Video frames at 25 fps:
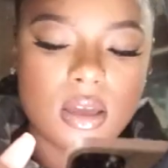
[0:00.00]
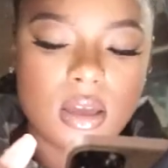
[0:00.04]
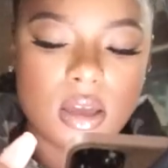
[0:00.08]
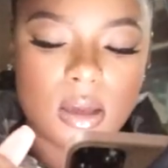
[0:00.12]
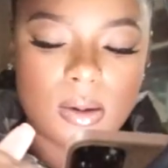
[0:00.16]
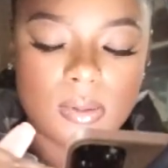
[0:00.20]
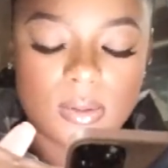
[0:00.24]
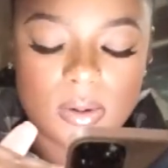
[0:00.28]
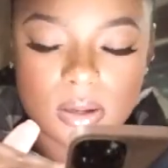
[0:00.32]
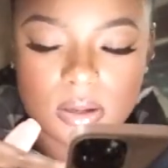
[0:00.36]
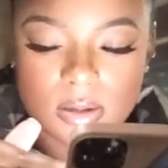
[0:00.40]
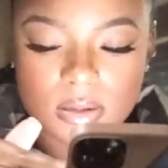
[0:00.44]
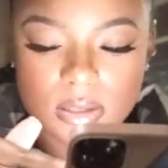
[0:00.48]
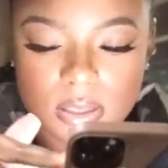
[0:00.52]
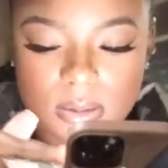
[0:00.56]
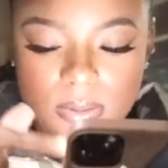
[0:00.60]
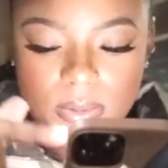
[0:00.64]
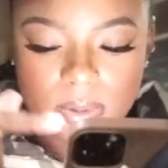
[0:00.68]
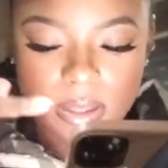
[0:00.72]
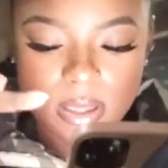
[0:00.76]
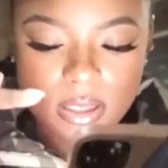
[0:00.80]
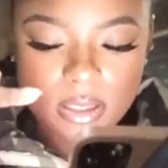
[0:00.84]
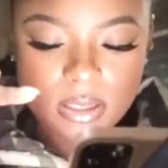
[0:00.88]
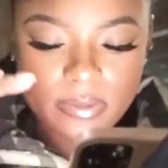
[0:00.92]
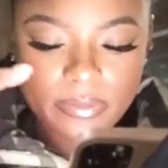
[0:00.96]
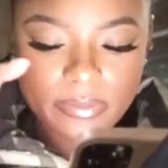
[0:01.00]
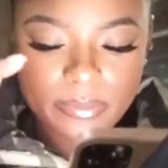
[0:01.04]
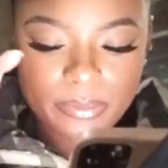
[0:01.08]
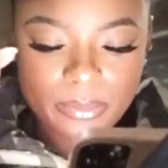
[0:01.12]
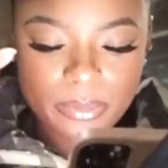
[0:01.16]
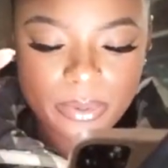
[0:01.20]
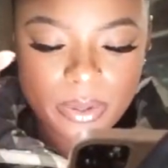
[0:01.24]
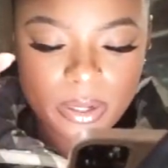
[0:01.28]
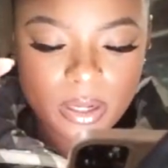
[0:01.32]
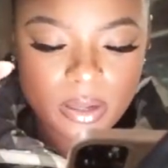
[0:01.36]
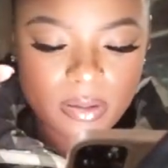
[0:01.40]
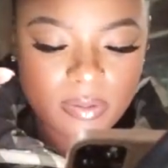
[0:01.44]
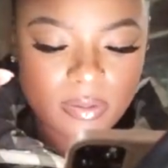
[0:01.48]
I want to go somewhere that's
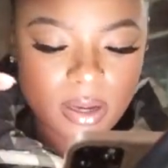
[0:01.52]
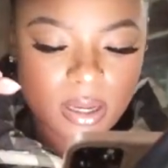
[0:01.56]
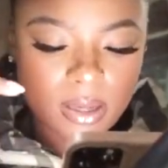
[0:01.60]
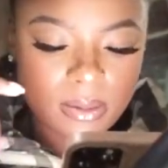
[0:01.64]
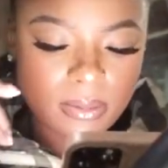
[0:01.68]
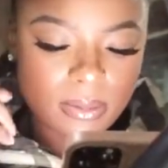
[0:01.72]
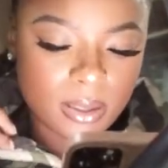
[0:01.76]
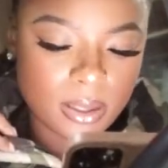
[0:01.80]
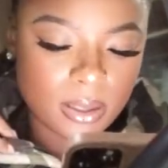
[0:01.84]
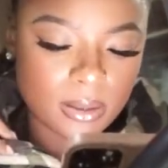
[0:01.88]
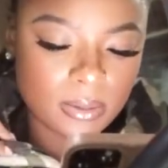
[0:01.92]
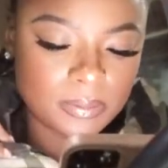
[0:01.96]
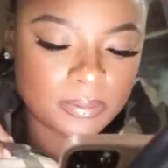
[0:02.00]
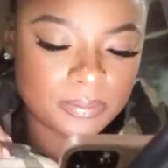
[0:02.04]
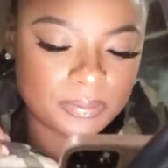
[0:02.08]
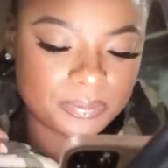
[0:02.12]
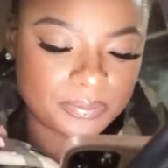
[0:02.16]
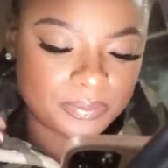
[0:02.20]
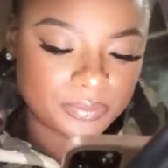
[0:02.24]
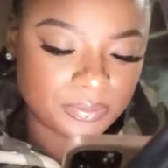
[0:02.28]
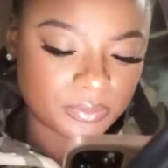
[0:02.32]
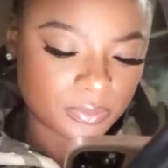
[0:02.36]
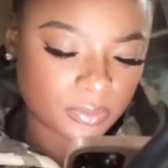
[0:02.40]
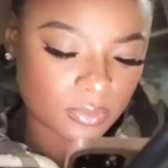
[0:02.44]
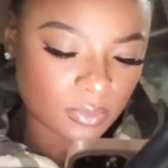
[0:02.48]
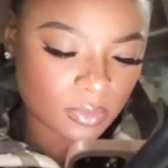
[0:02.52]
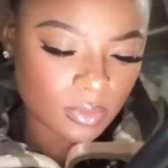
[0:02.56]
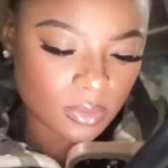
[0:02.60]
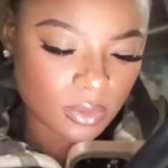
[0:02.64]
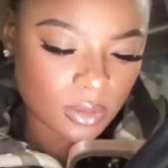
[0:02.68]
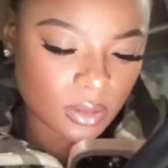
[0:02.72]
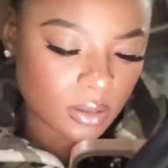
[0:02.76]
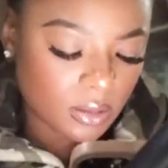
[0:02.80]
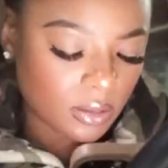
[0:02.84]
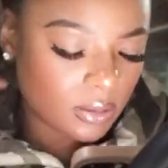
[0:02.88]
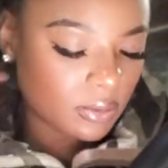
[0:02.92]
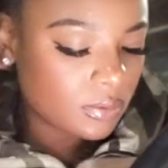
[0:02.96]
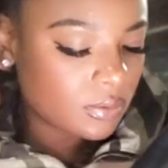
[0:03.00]
pretty vibey.
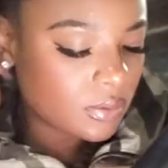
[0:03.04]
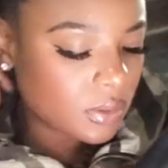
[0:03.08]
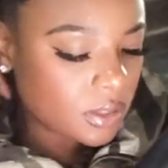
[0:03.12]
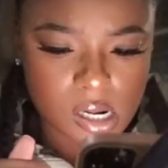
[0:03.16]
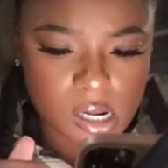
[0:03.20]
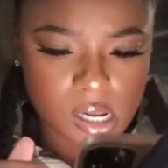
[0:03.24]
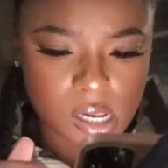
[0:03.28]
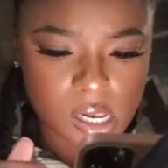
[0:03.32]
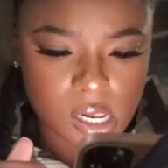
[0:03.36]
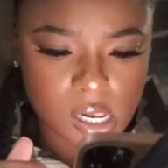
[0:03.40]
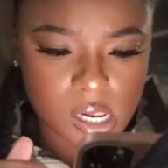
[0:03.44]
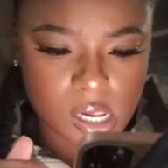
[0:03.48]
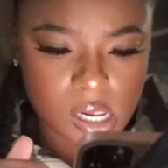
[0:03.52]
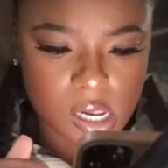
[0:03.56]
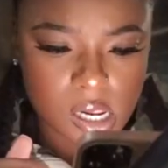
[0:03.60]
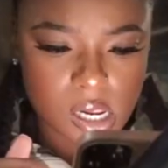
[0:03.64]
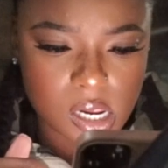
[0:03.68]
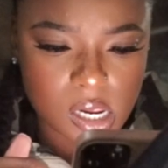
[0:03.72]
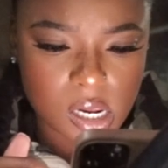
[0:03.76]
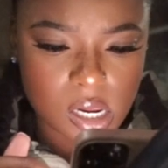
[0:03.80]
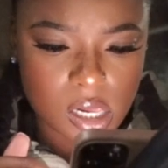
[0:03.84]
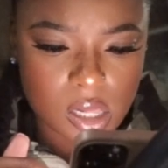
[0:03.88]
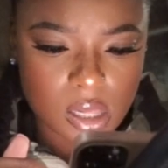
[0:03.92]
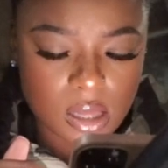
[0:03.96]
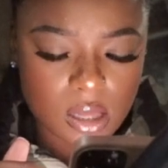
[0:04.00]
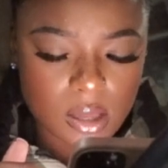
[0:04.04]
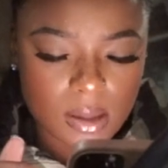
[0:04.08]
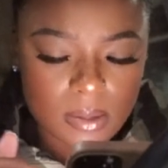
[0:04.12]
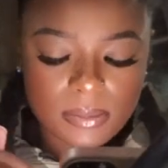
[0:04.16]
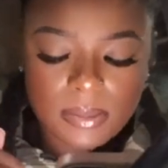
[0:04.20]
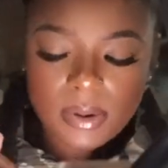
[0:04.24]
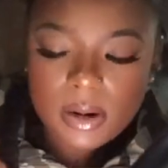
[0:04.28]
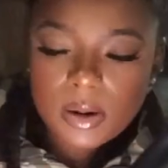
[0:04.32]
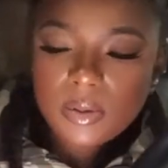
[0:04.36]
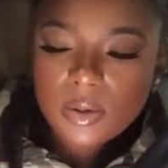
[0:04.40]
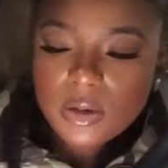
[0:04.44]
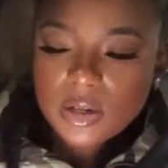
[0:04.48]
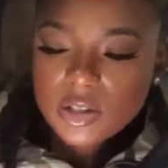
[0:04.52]
Fish.
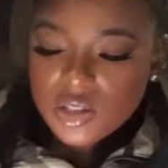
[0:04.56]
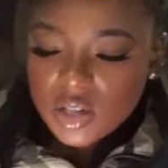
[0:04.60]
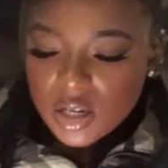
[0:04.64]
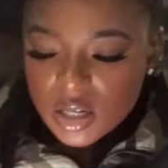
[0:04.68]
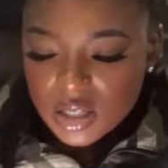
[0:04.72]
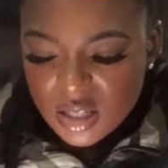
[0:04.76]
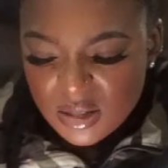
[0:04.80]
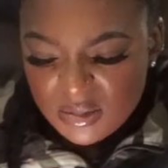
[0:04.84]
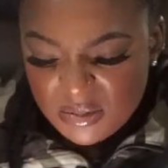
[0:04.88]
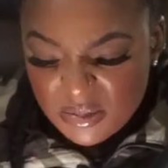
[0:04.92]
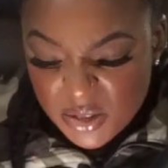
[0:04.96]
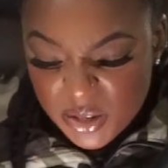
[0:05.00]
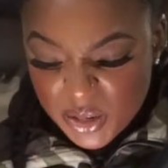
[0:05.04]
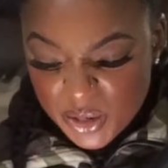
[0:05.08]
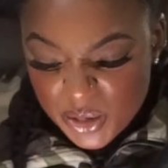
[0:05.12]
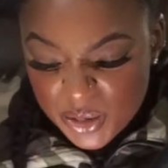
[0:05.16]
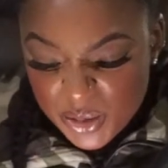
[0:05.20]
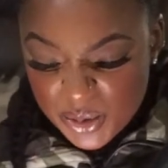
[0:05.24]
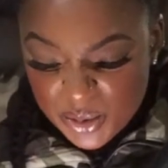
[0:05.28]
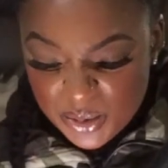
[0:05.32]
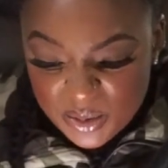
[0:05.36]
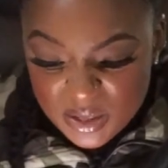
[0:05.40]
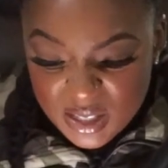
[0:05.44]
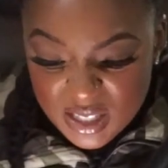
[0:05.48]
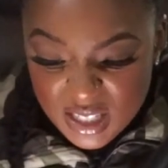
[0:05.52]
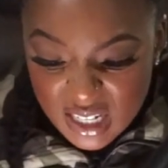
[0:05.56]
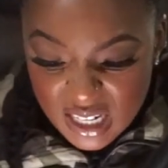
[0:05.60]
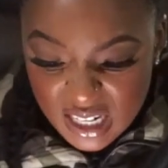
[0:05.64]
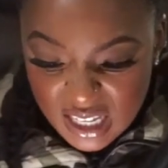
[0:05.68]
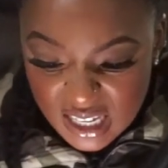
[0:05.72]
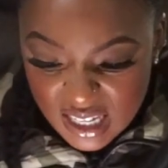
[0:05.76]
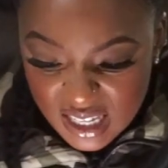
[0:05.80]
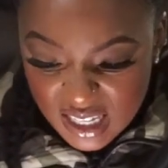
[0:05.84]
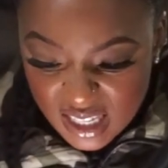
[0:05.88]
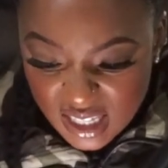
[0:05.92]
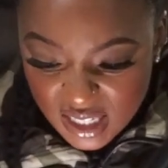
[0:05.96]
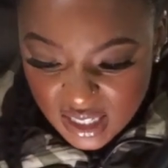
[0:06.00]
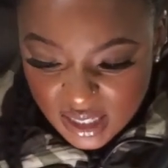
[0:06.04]
But I want to try something new
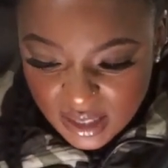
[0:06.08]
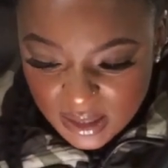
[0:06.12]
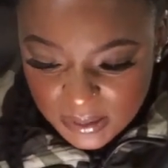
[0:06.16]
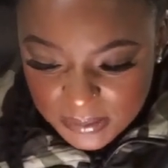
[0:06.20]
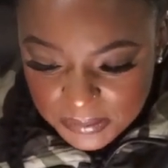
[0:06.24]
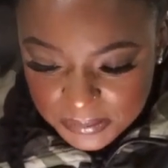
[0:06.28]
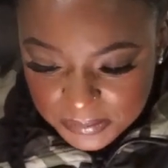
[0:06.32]
tonight.